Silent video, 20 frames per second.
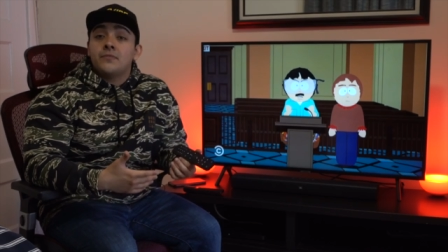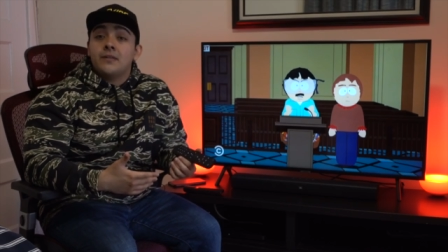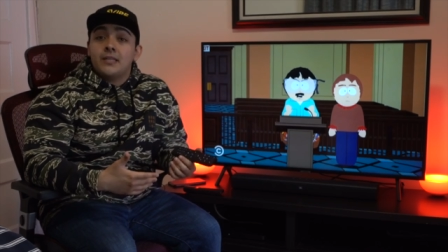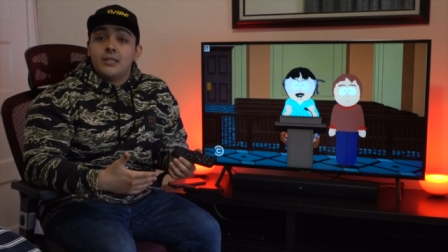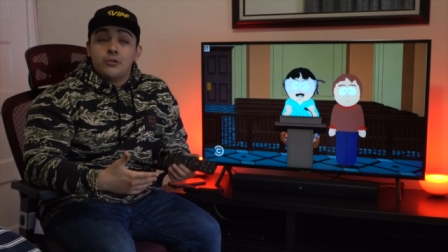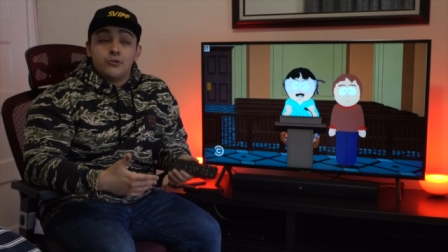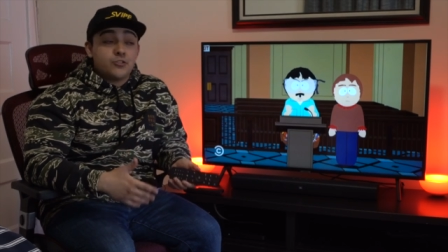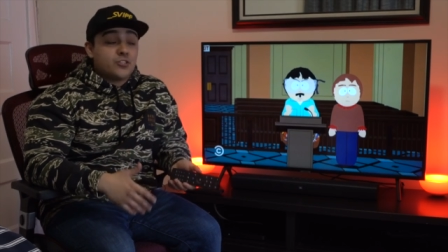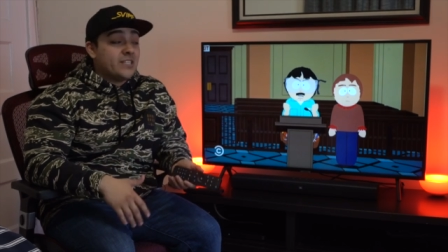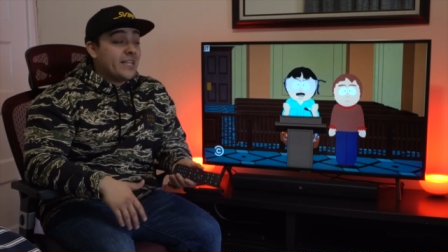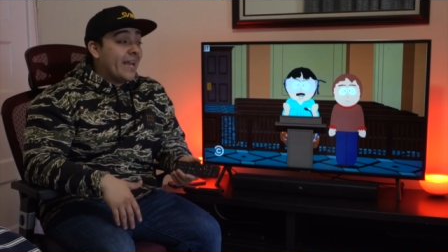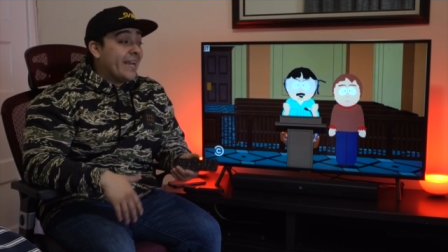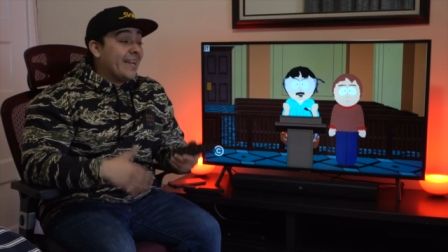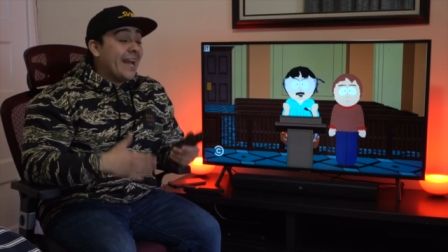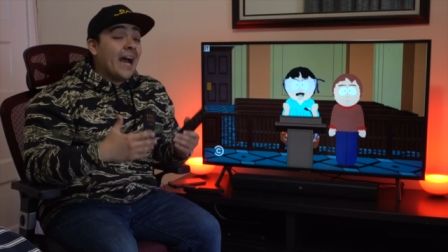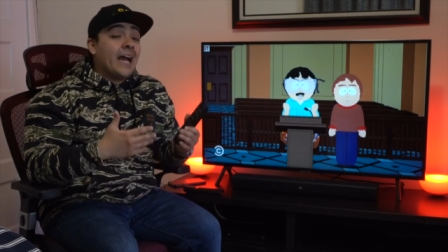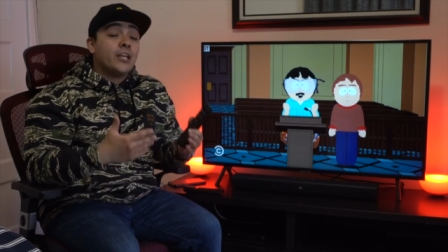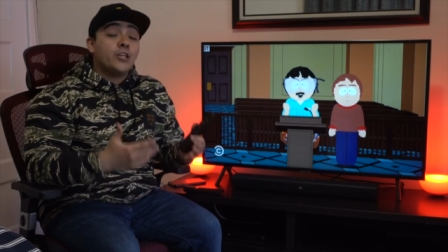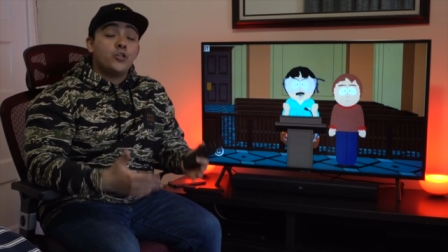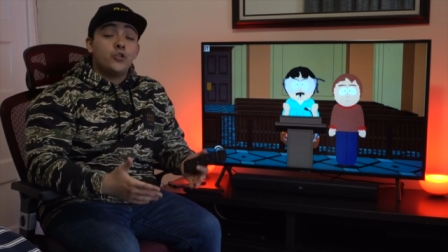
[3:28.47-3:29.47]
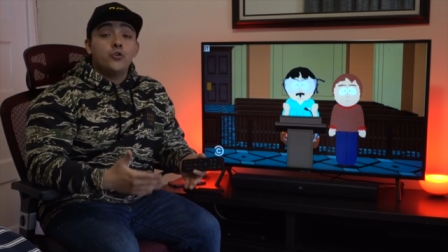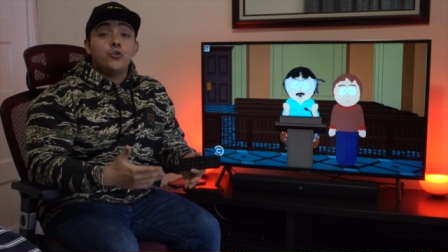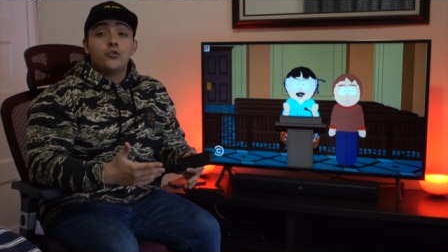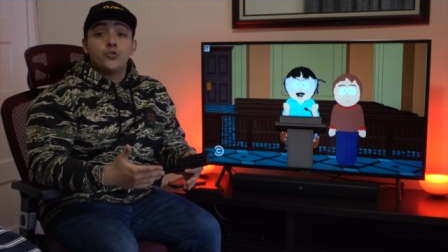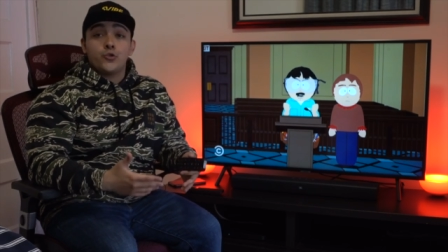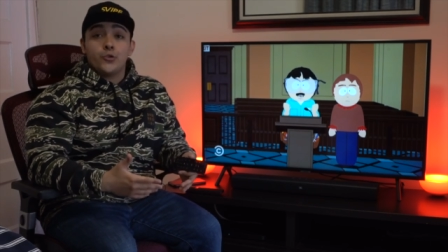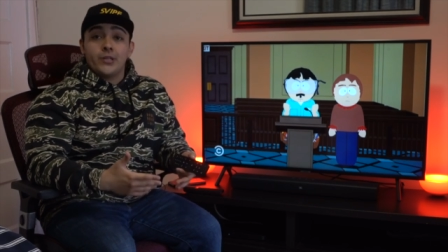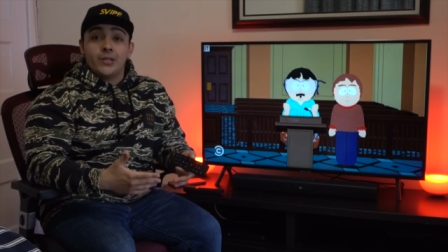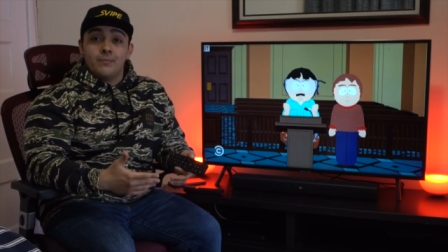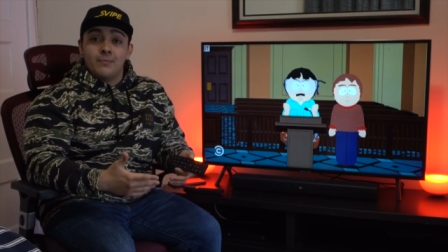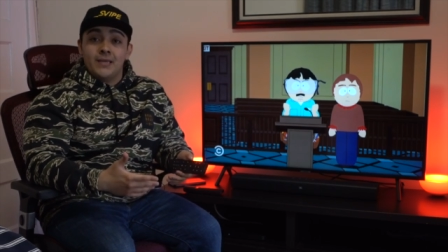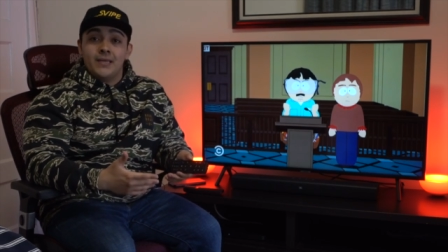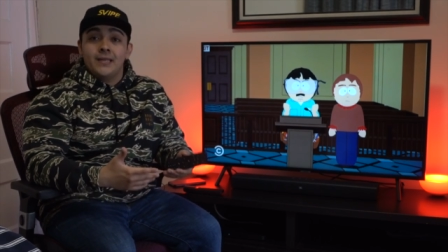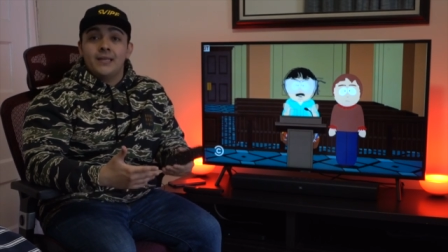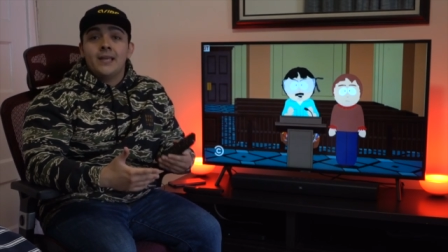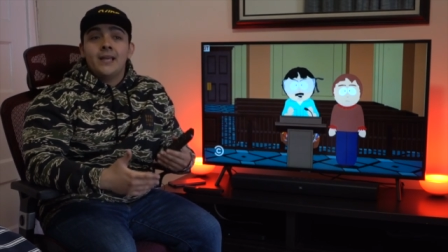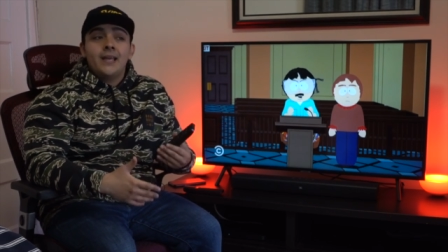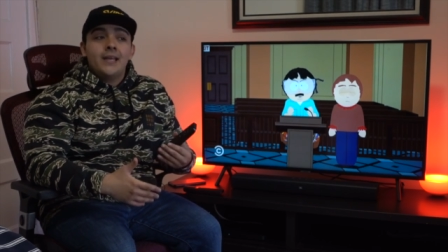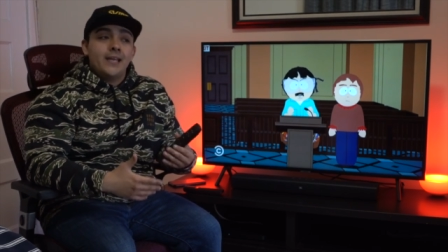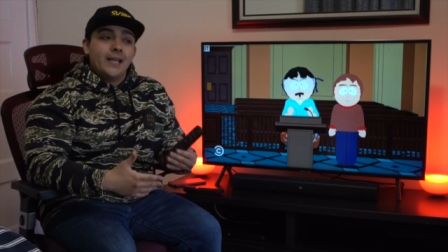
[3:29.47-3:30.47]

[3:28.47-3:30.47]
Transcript: videos that I usually make,